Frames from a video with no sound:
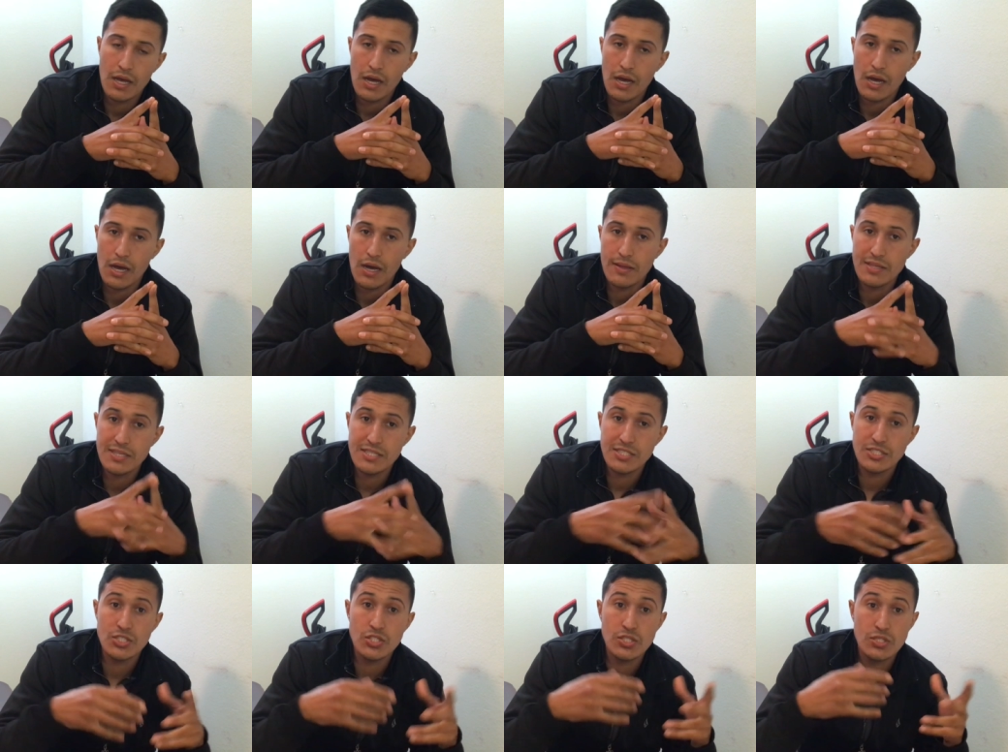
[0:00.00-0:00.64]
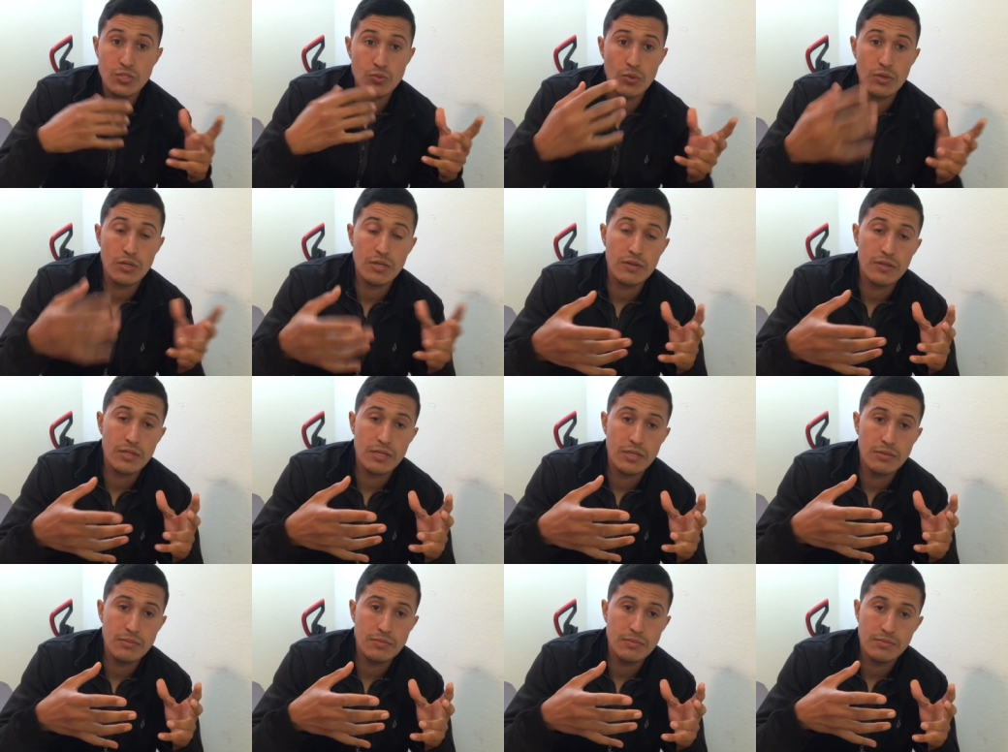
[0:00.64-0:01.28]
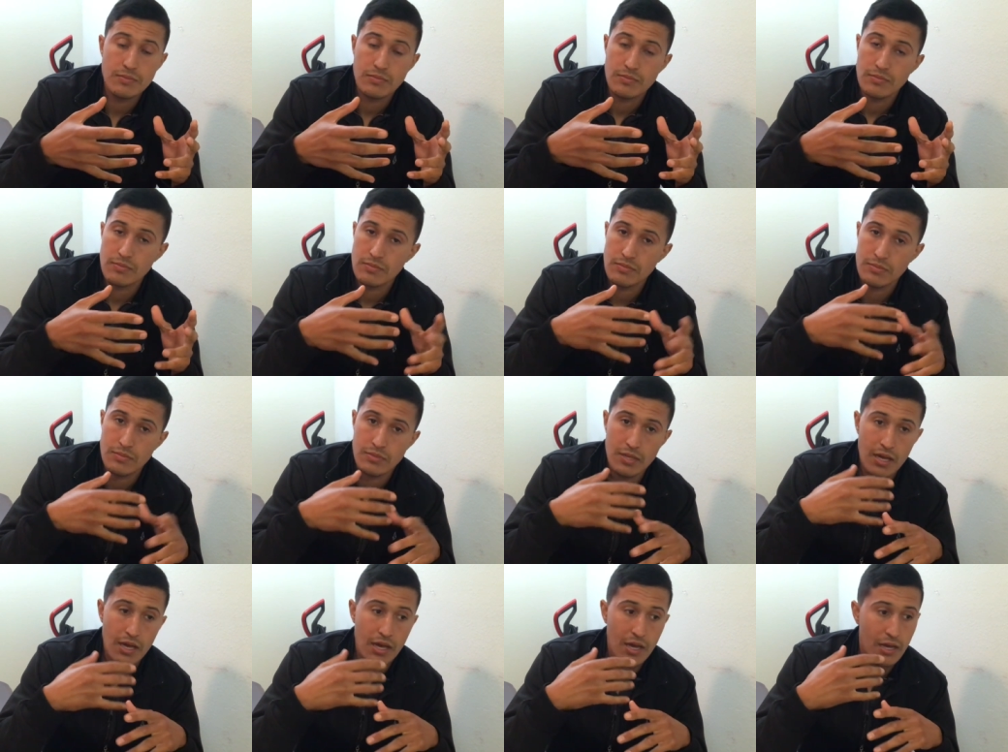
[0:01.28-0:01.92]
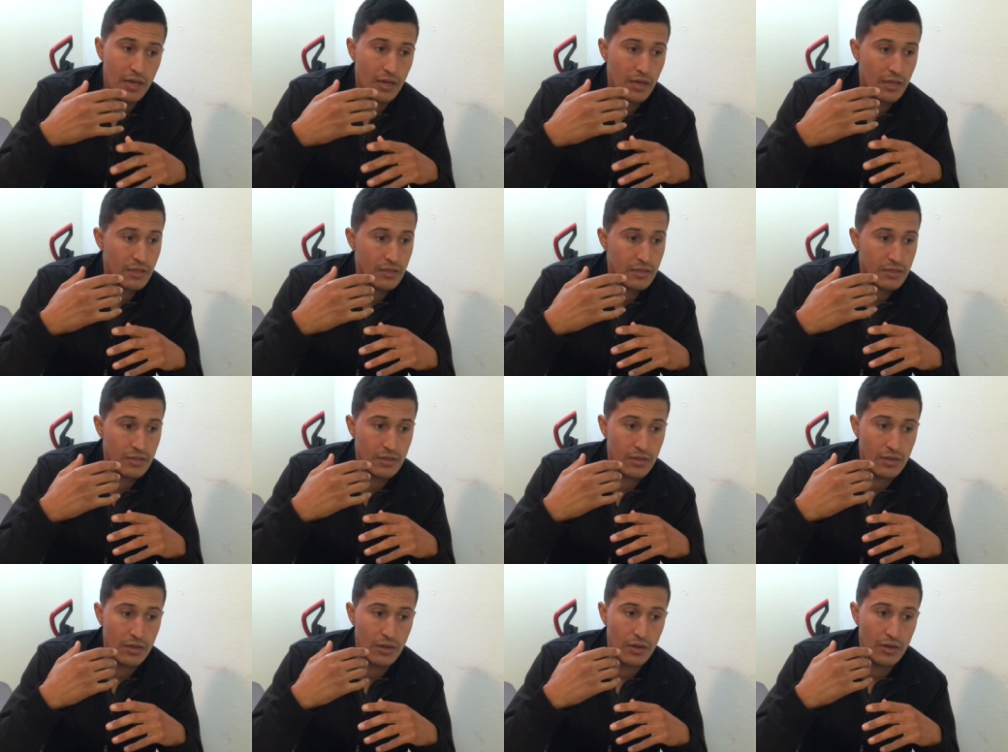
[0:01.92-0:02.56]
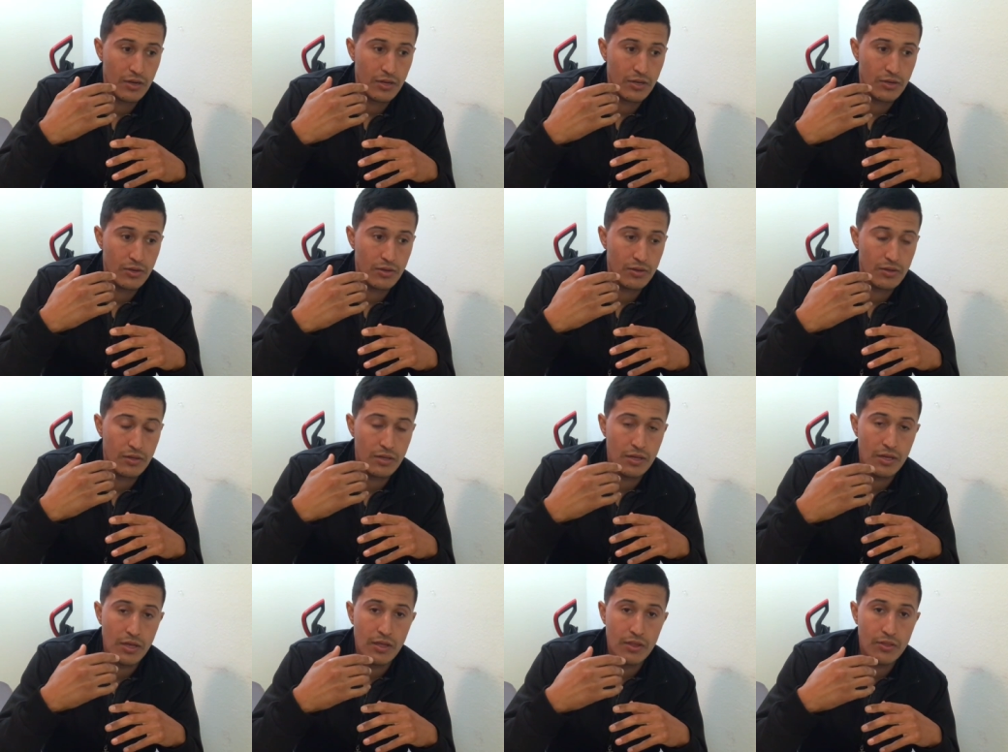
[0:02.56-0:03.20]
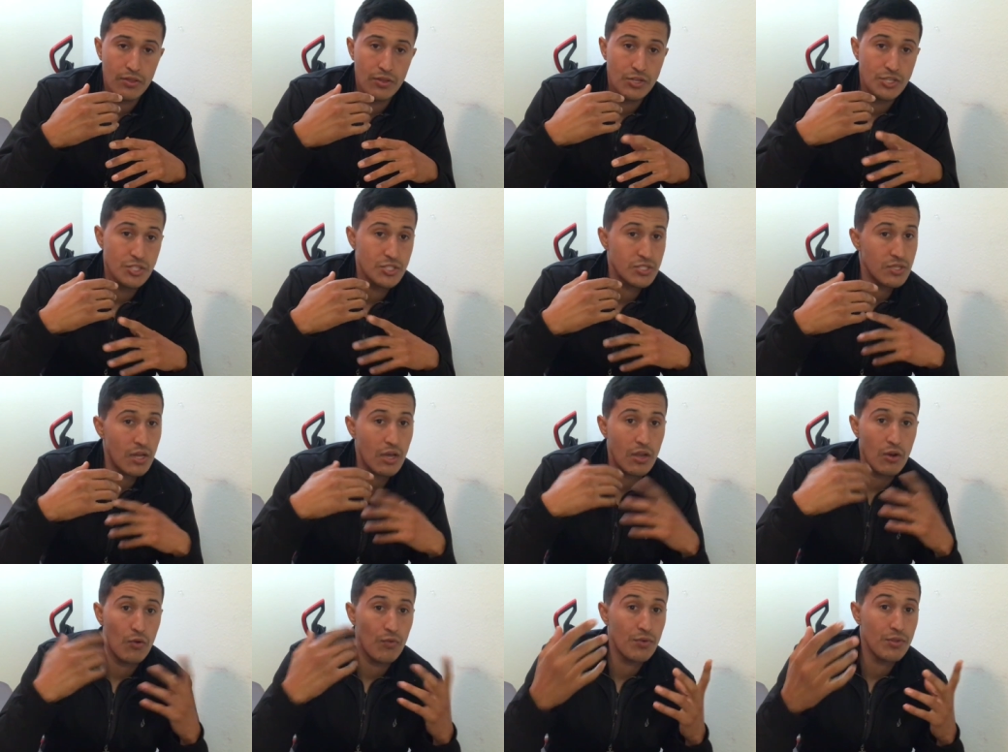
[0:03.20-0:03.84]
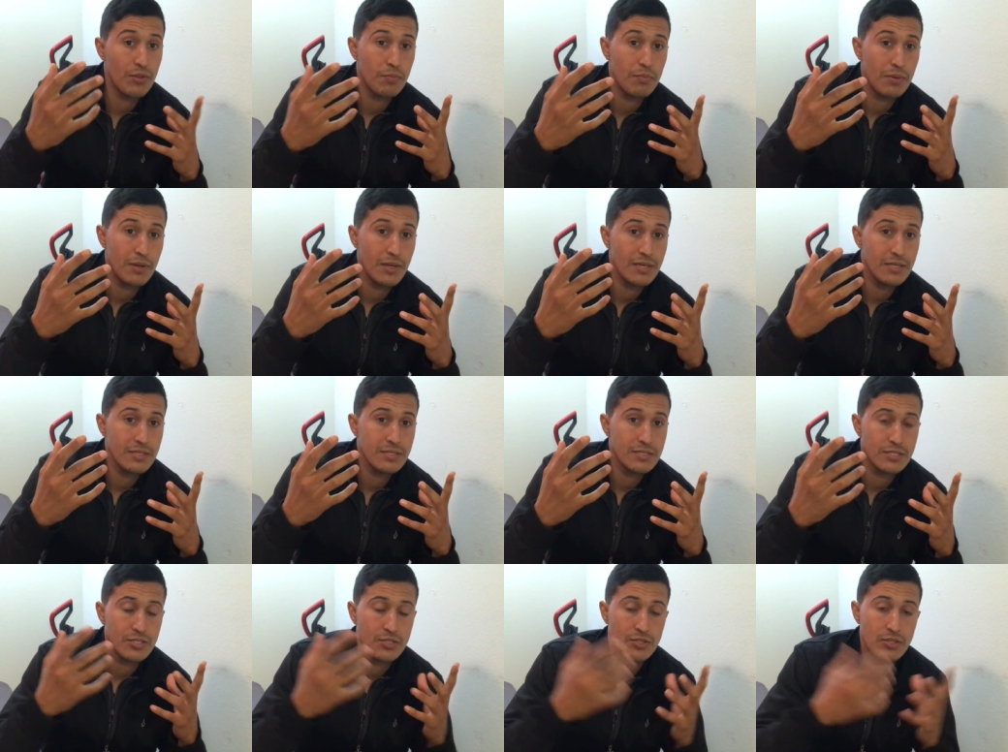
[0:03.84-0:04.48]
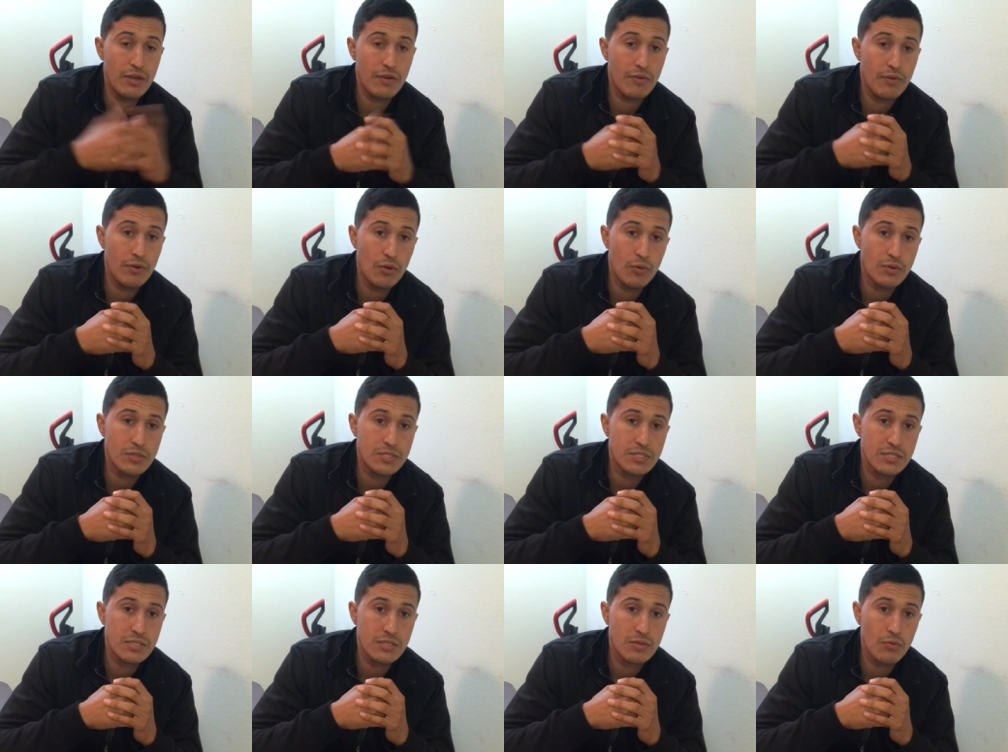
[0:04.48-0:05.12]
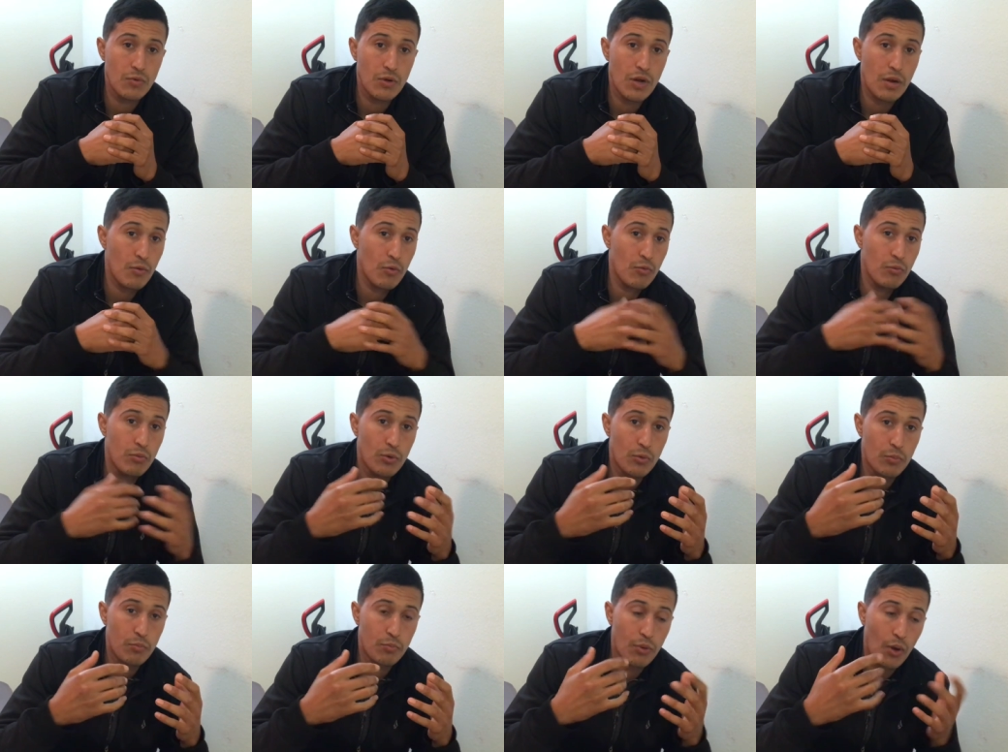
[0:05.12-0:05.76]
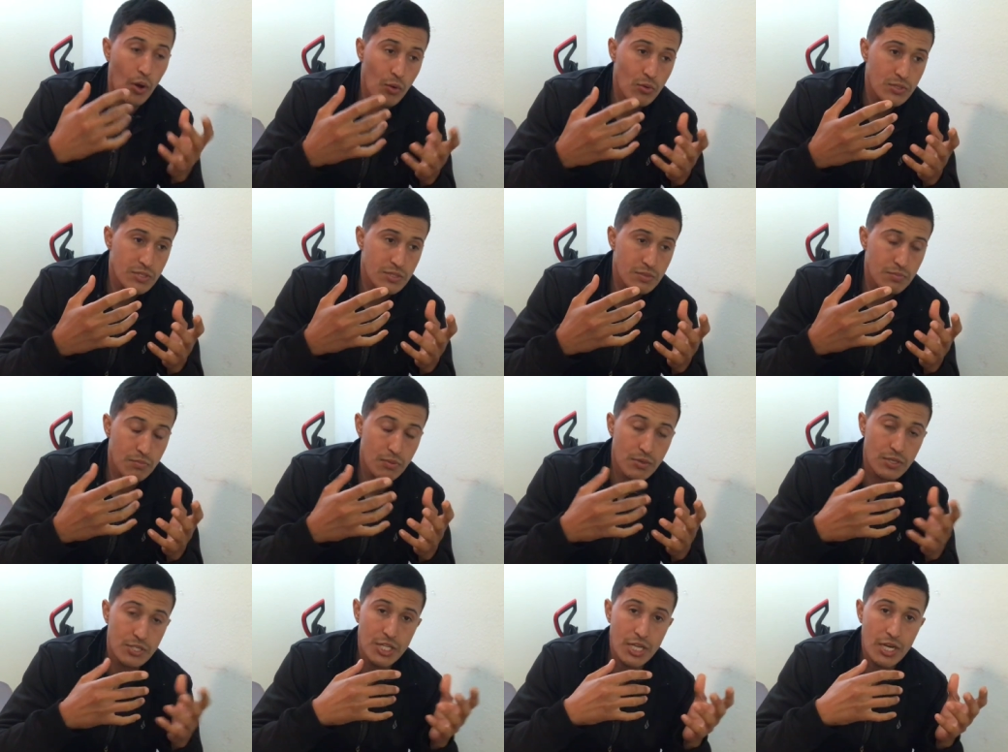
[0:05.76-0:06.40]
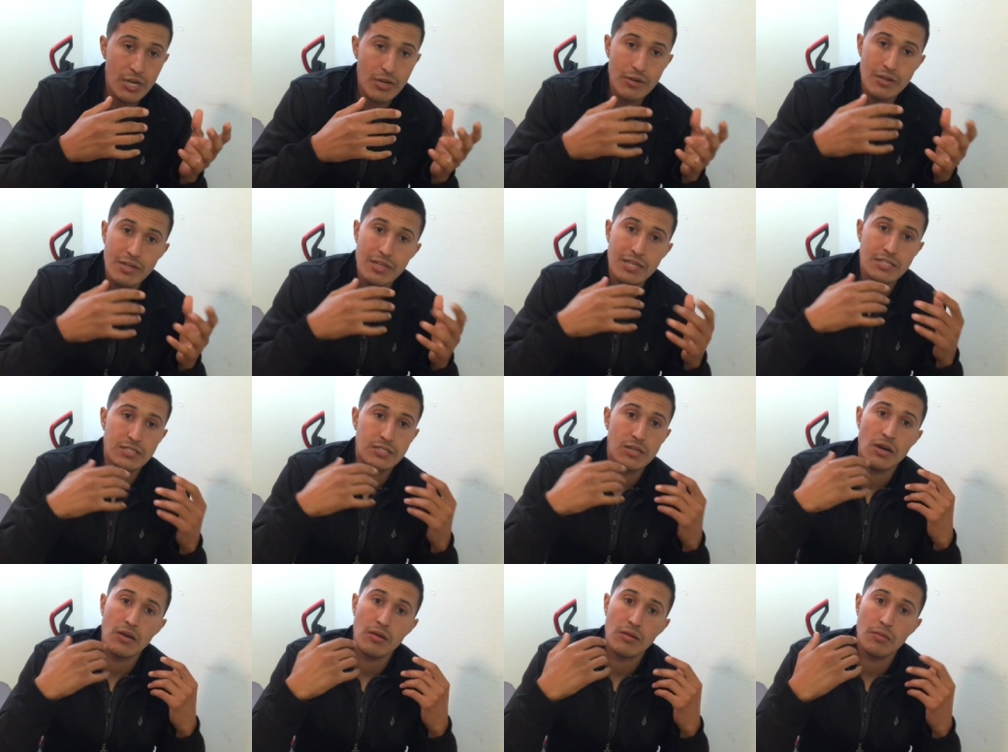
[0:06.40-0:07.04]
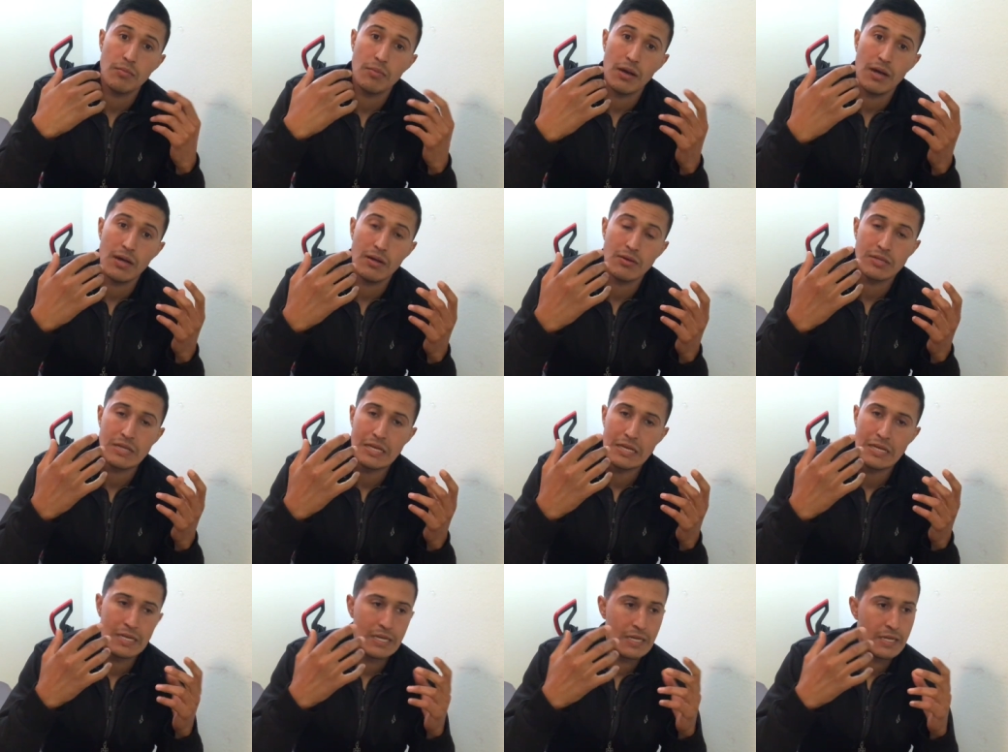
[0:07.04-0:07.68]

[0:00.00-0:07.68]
Uh, this is just one of them that, you know, they're just all over the place. You never know what, what I will post, but generally it's all about